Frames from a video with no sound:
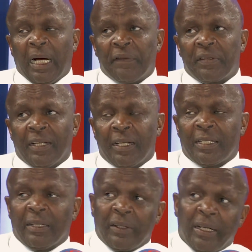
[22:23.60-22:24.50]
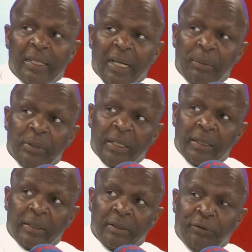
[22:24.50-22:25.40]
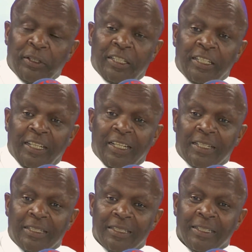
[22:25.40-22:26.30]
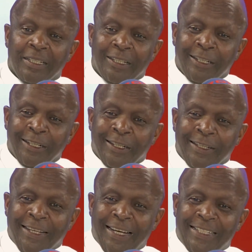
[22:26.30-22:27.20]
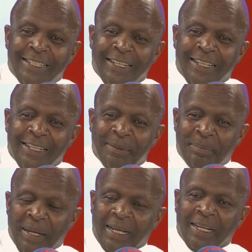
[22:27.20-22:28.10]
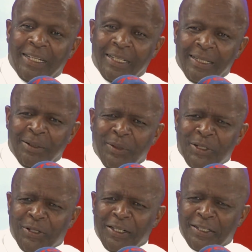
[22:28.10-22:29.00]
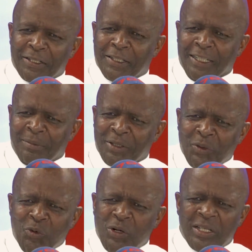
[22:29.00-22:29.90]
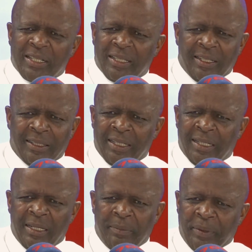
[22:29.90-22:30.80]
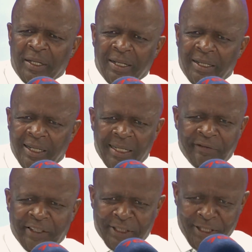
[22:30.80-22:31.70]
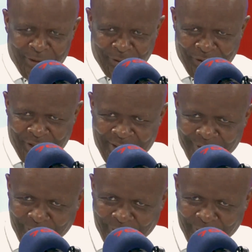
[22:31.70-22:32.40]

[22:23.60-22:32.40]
I've said several times that for 3 years, that bank was on a disclaimer. It's the worst thing that any bank, any financial institution can